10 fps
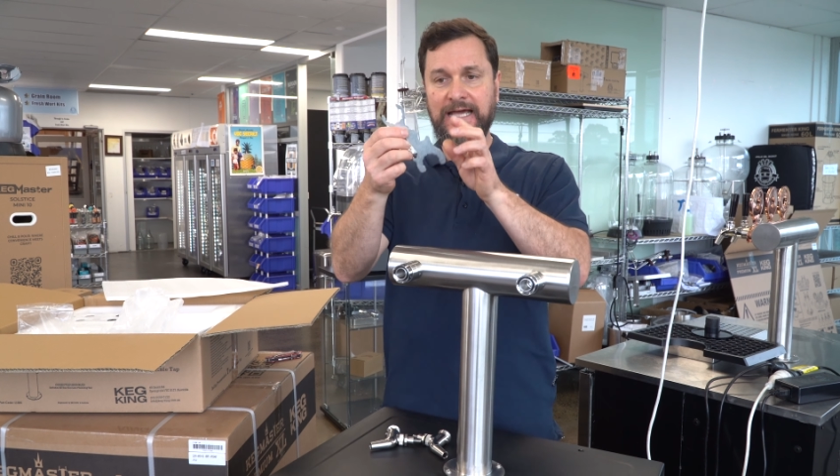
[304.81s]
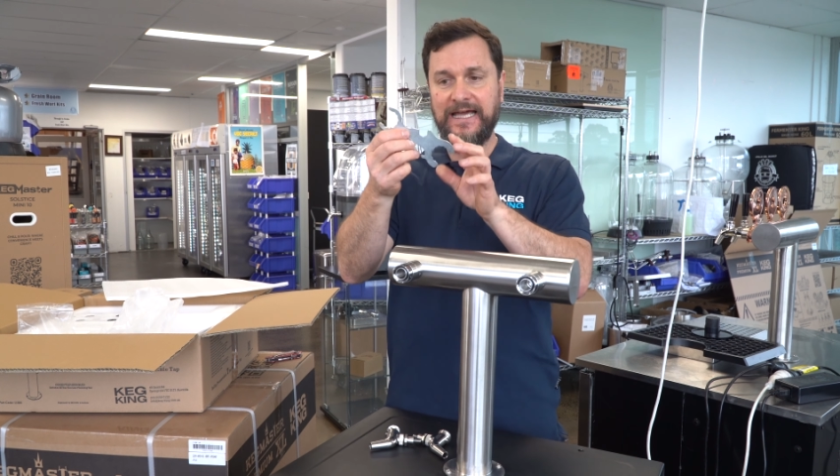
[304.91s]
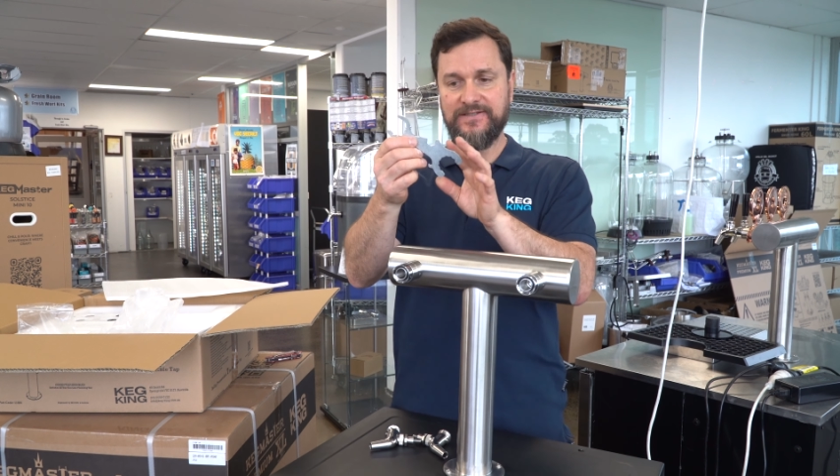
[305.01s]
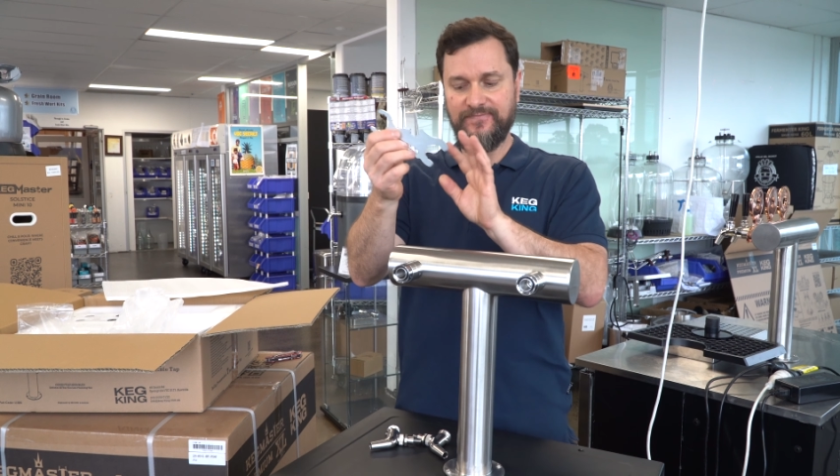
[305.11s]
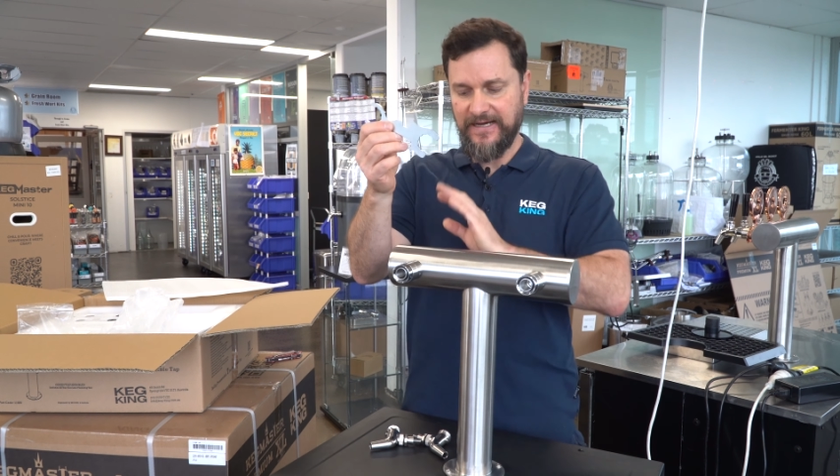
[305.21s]

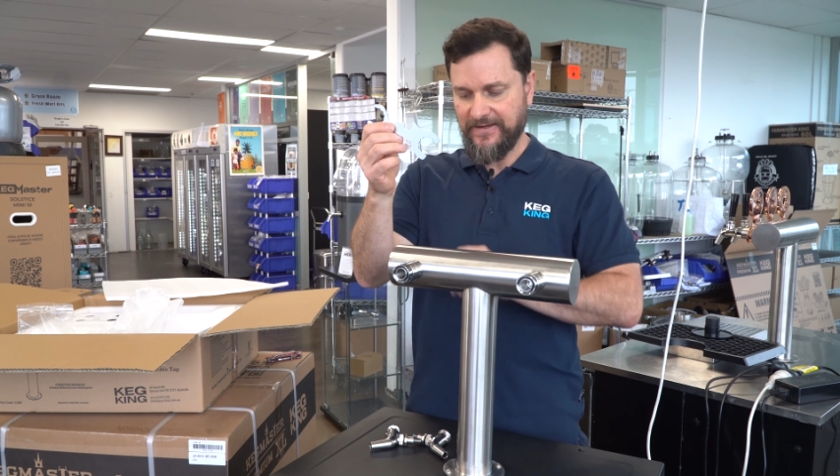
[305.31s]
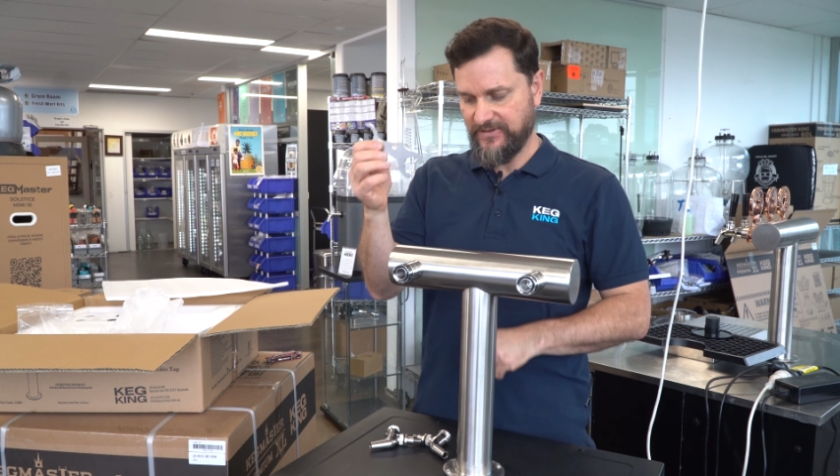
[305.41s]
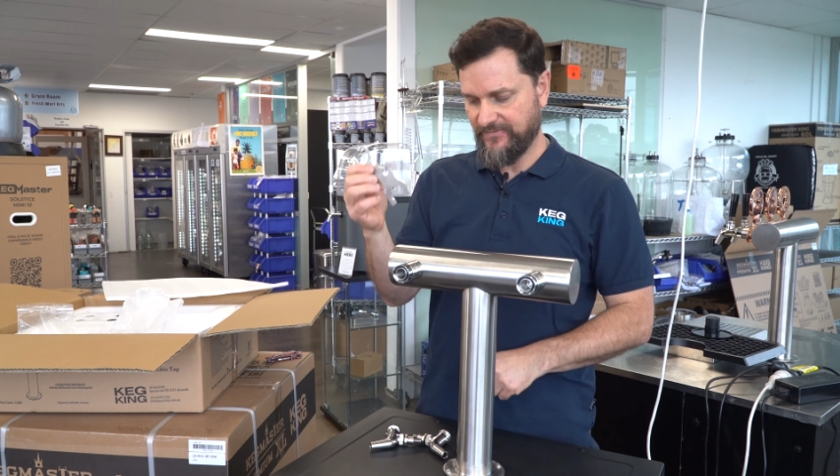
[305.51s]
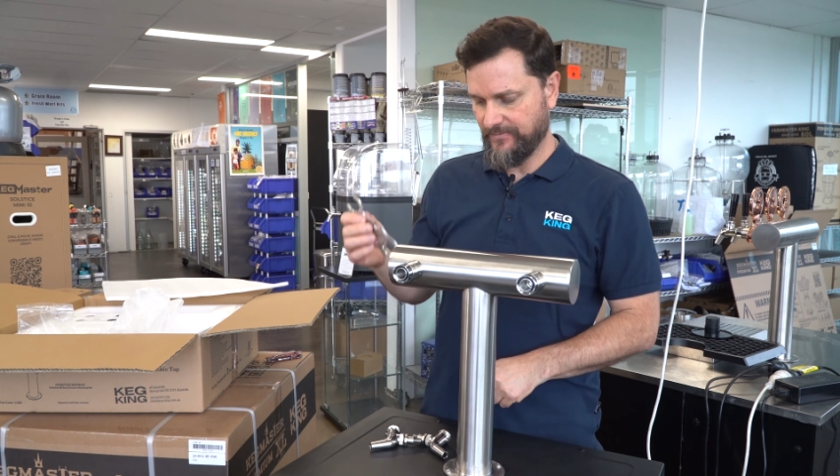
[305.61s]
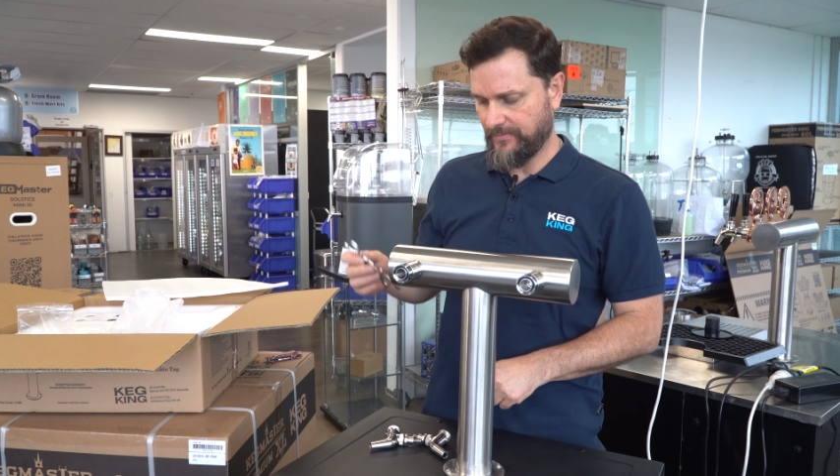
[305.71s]
has 5
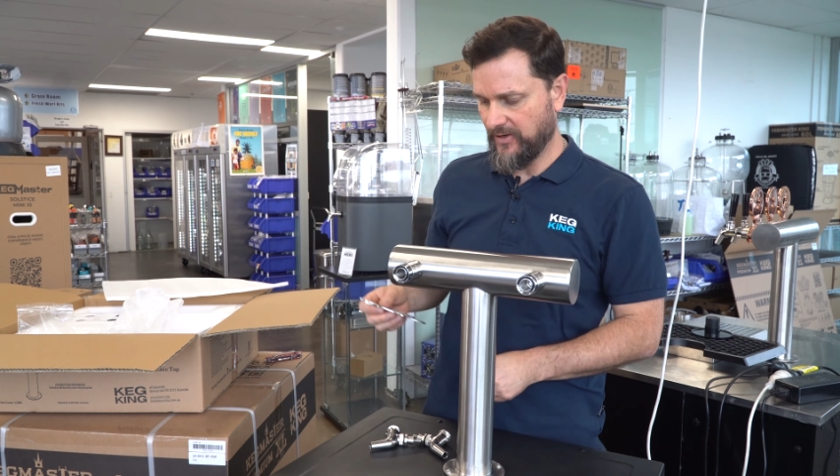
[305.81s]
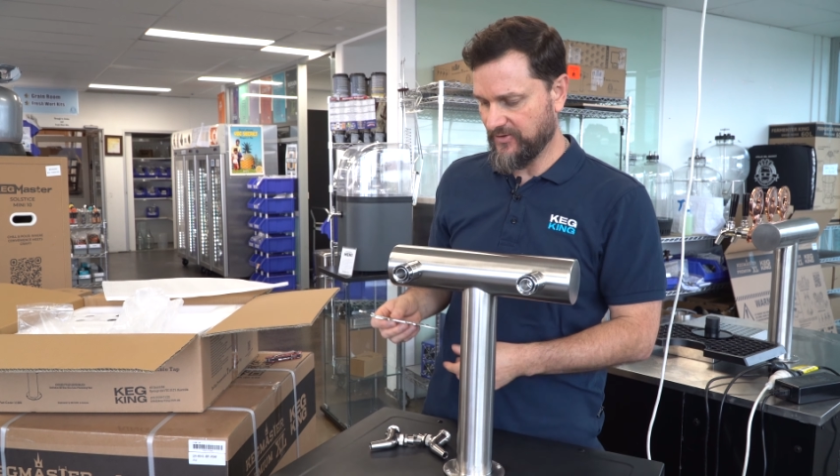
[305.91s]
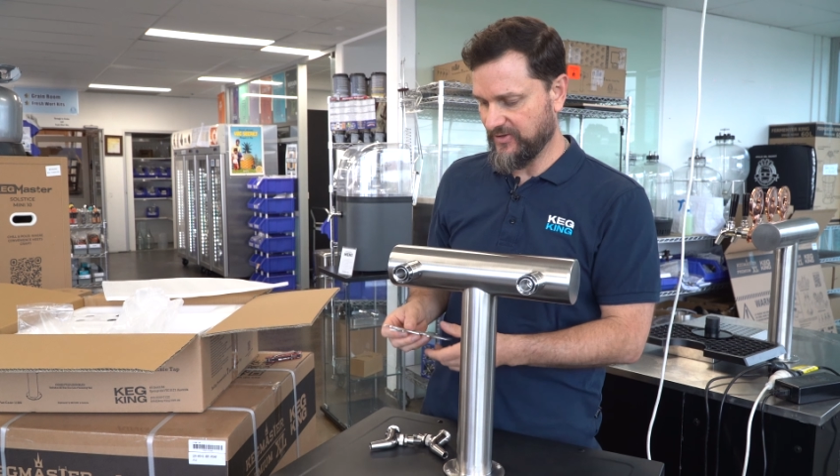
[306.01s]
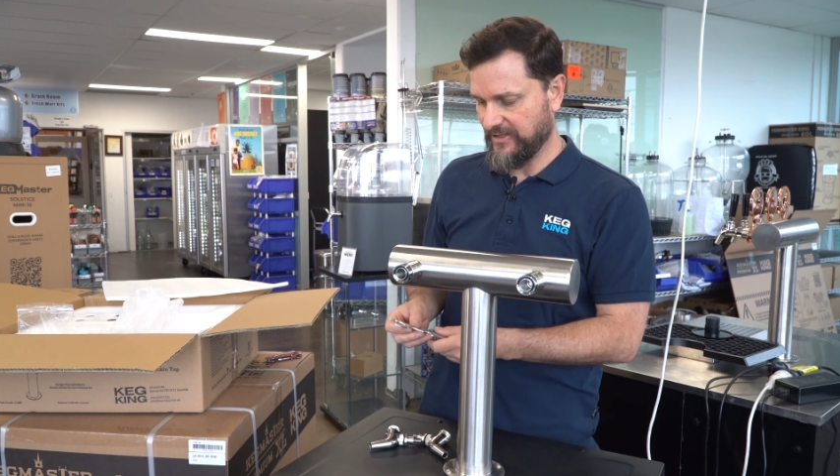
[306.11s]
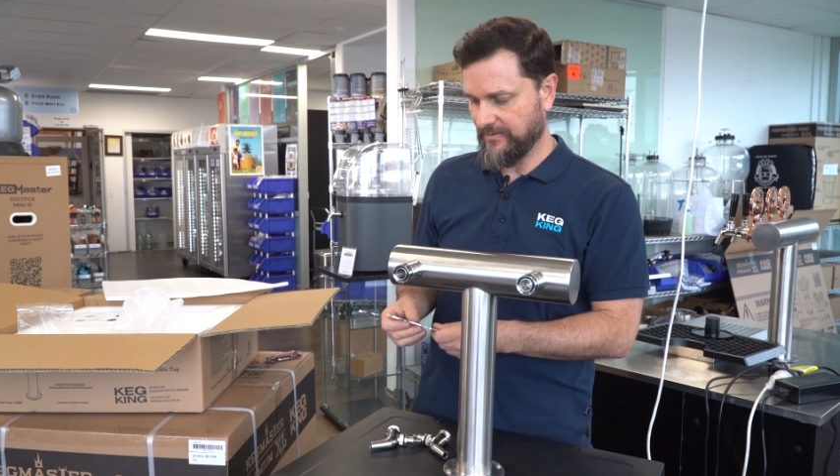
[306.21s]
different
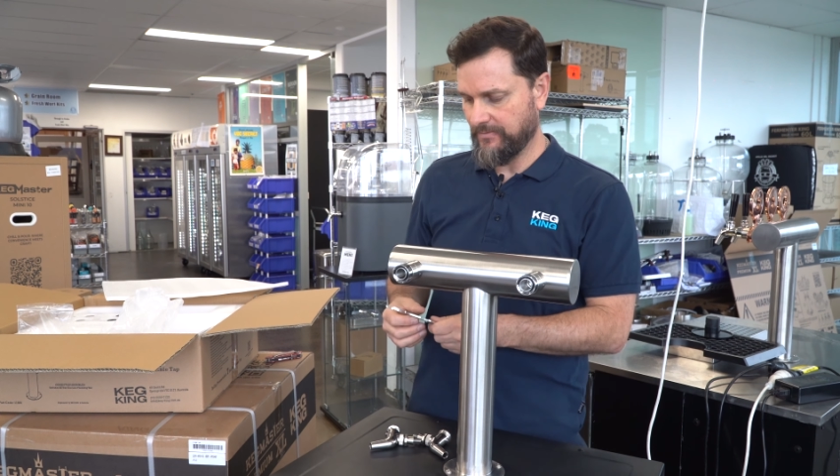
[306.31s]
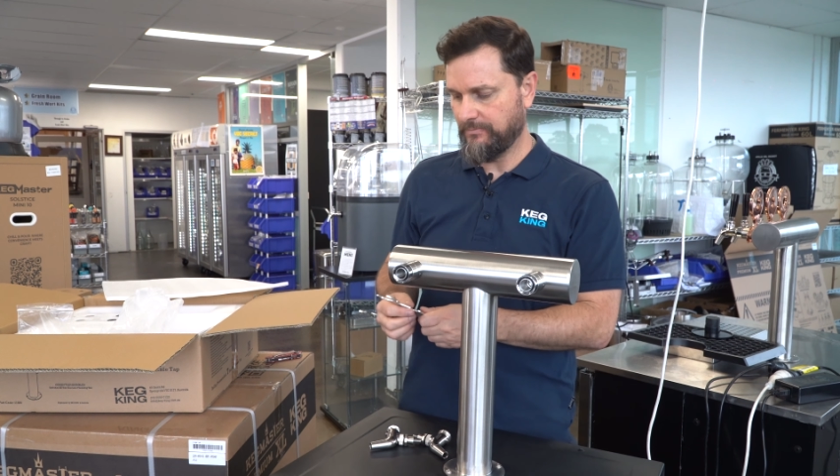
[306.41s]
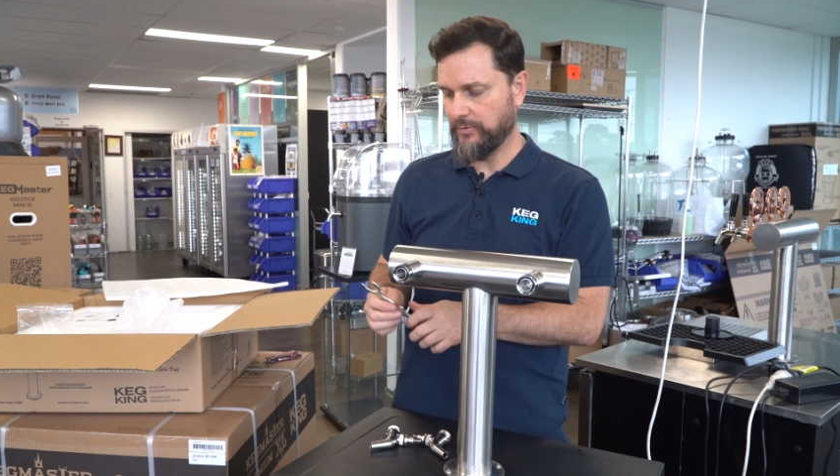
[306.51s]
parts on it,